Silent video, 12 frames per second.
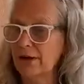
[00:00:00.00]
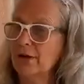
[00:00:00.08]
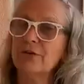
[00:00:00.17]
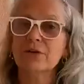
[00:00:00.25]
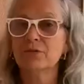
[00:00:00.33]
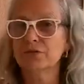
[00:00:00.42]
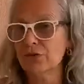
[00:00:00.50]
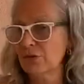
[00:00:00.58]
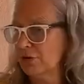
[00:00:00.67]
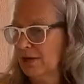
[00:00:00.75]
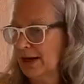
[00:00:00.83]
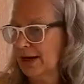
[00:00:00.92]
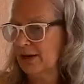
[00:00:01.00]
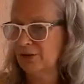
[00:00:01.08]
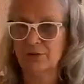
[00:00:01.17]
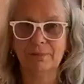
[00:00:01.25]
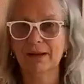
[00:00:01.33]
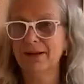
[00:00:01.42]
I've heard it was a whorehouse,
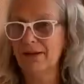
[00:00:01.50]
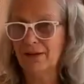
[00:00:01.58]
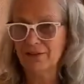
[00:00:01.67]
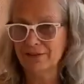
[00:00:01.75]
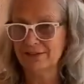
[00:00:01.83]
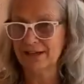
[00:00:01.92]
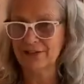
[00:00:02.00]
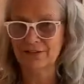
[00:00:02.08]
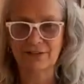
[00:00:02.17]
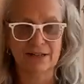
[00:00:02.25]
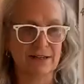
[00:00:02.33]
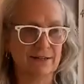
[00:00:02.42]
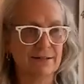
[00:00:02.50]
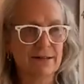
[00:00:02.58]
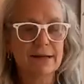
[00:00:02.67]
all these kinds of things.